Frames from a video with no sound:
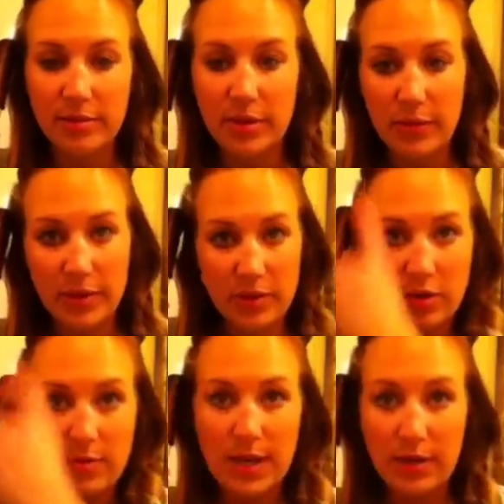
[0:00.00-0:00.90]
You want to
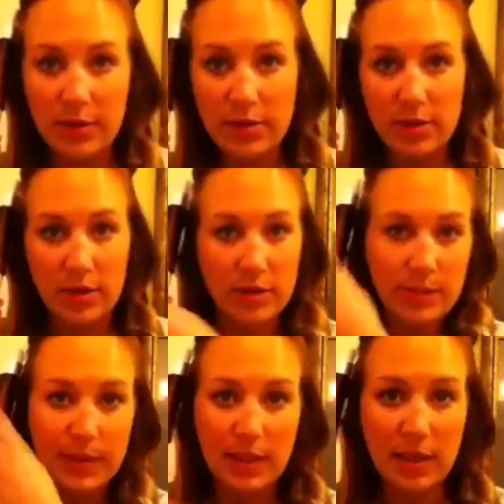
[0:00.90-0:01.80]
go backwards, so you
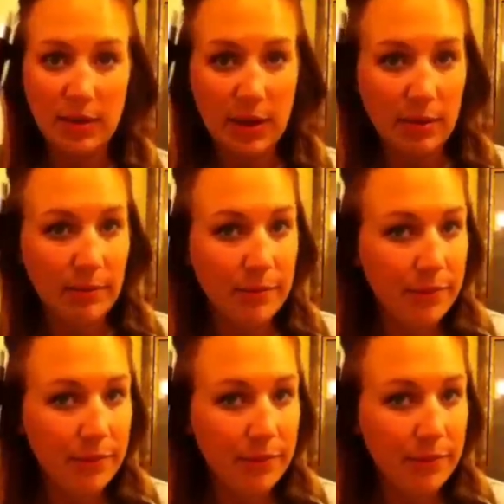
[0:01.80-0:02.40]
spin that way.